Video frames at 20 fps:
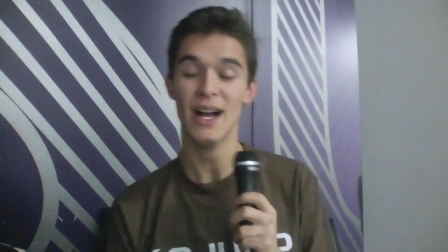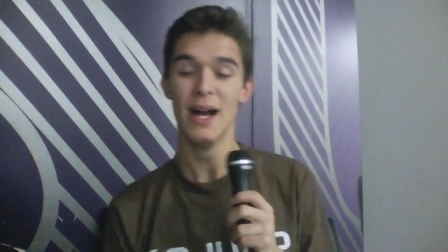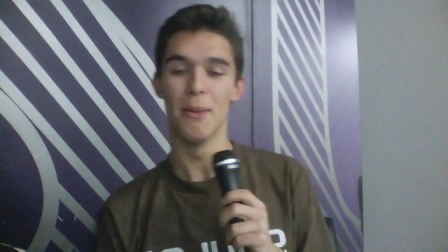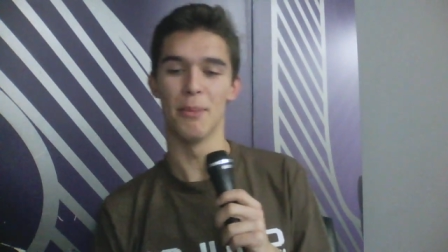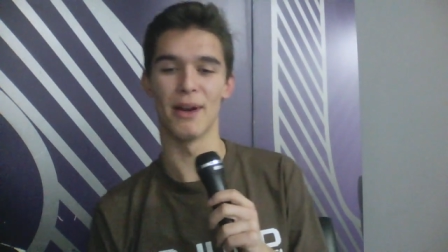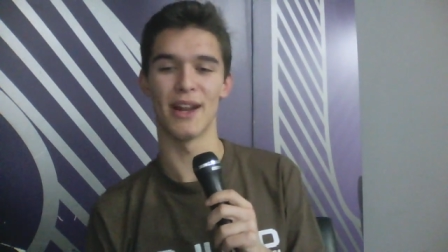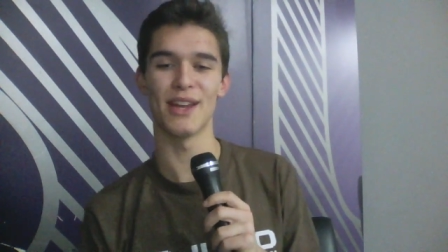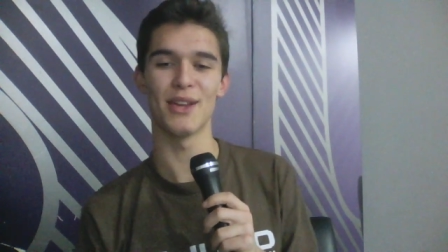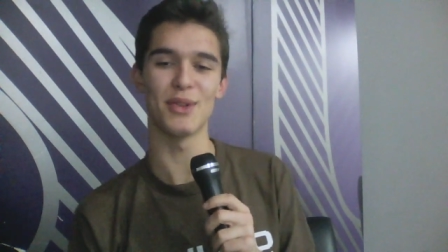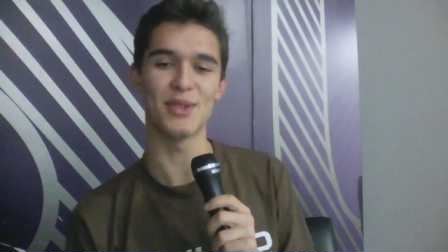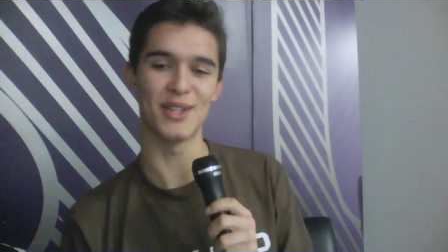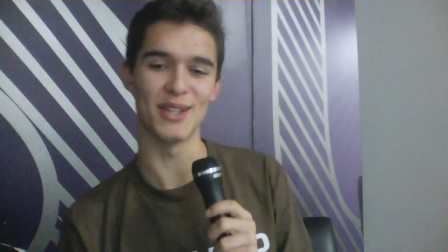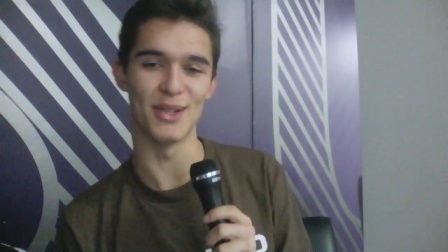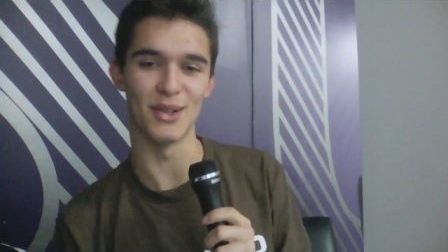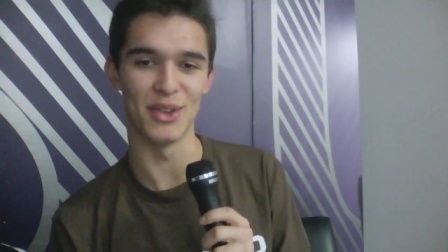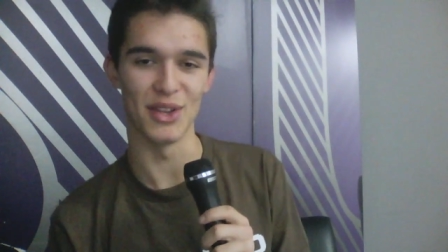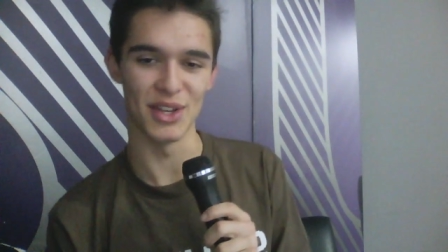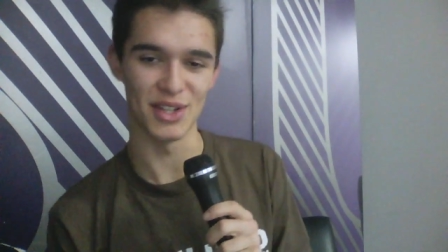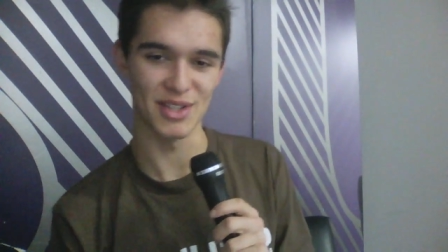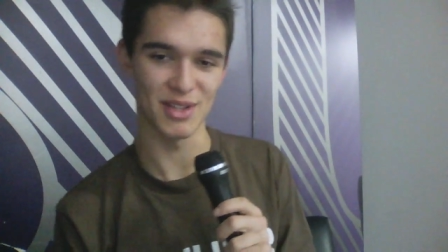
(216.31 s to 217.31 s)
But I used to do
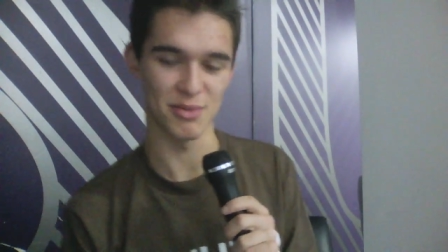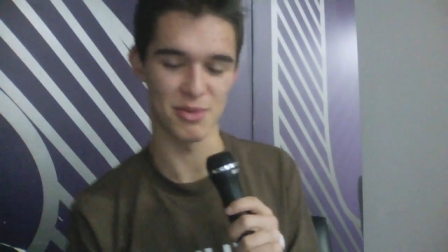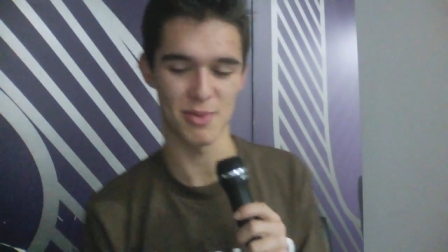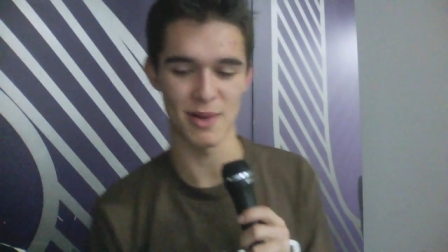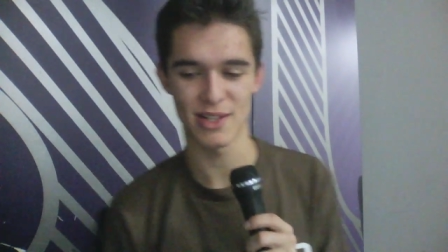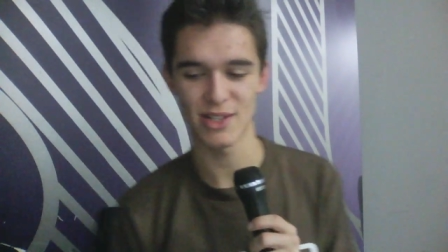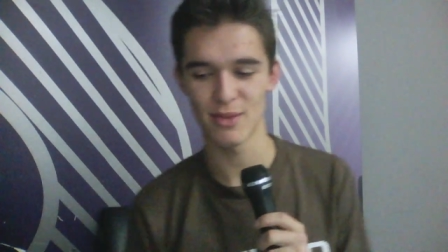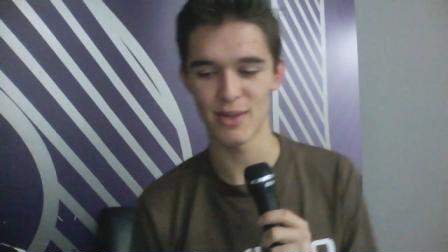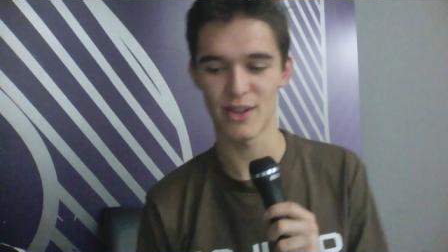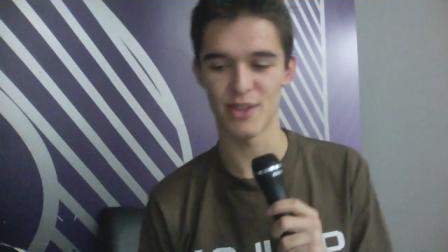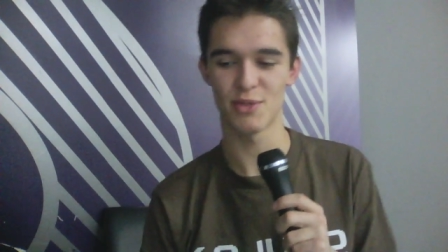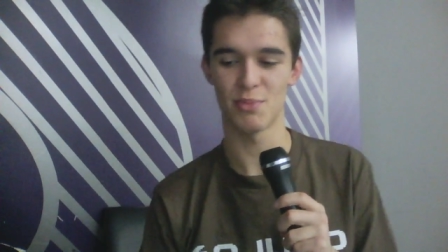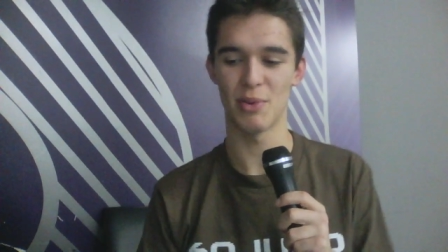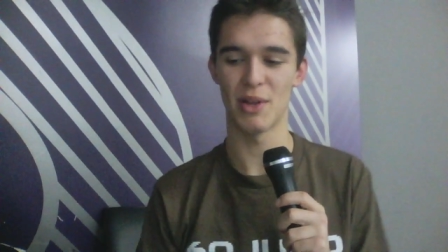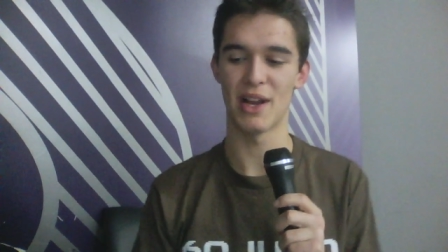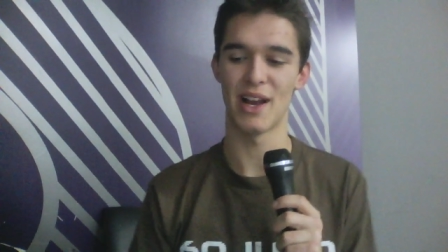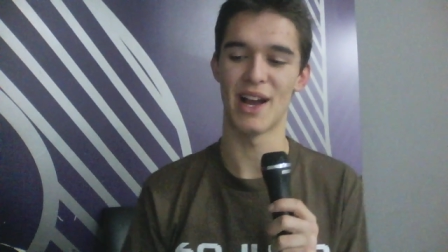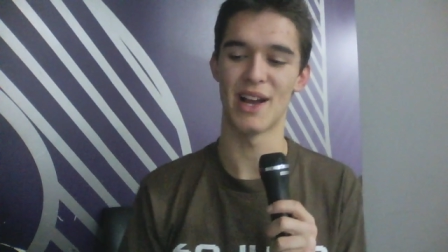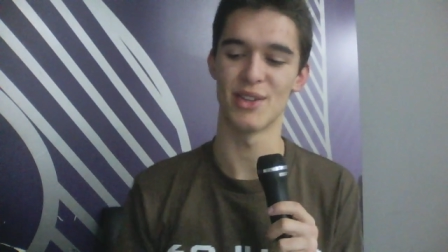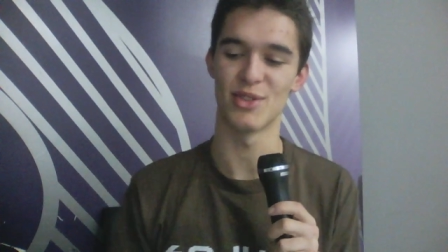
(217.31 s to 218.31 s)
this, especially when I was
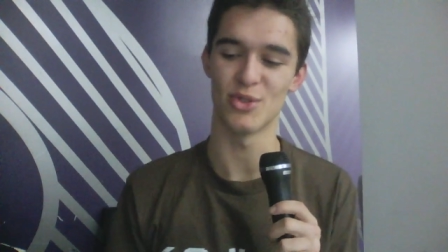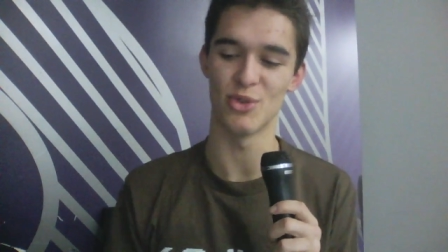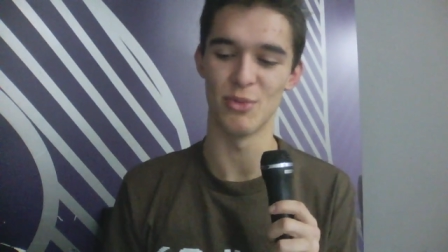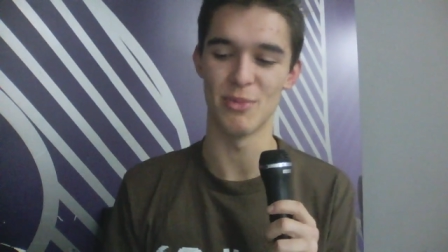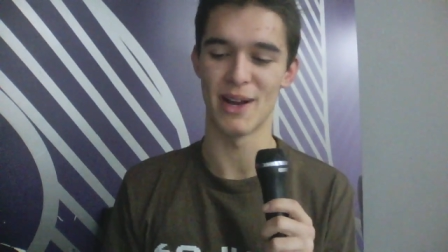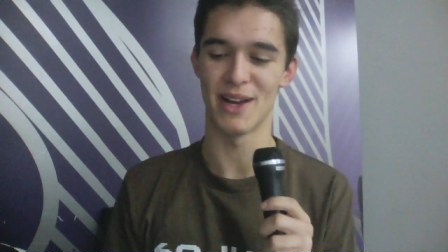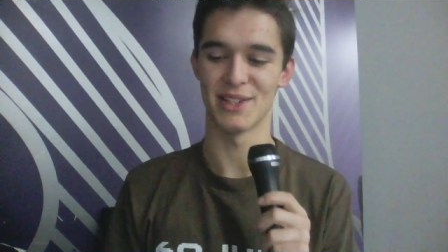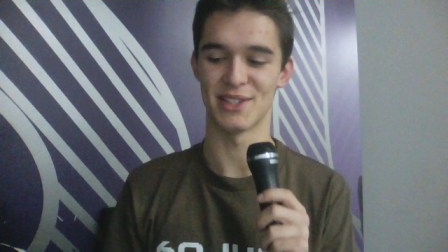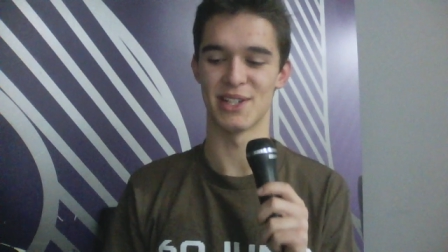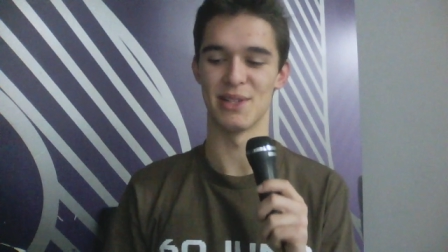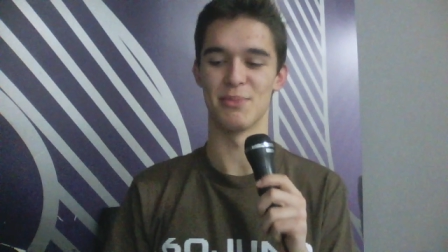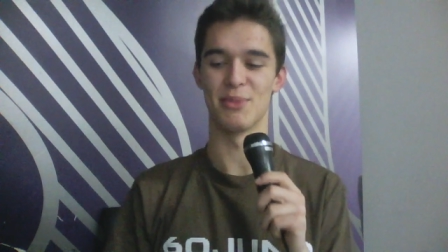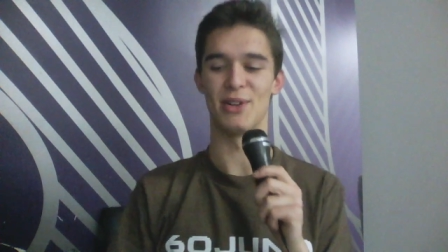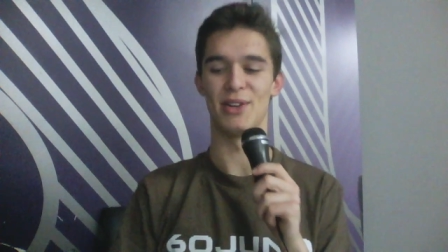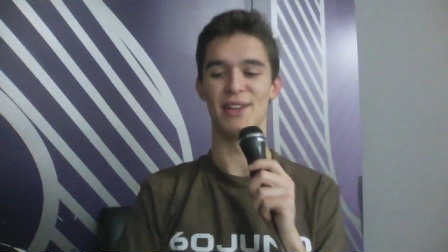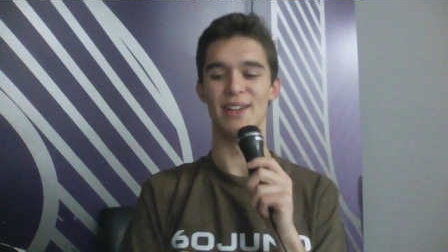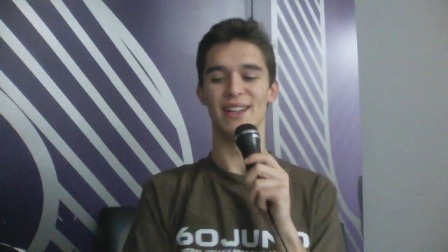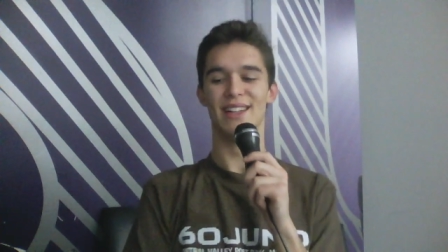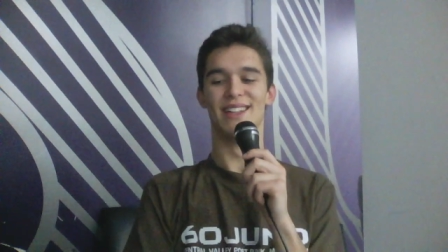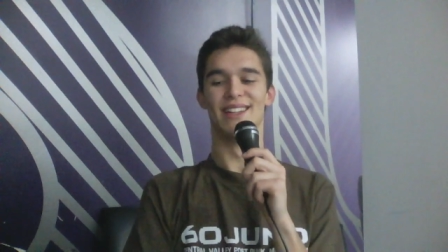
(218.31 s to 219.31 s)
playing high school basketball.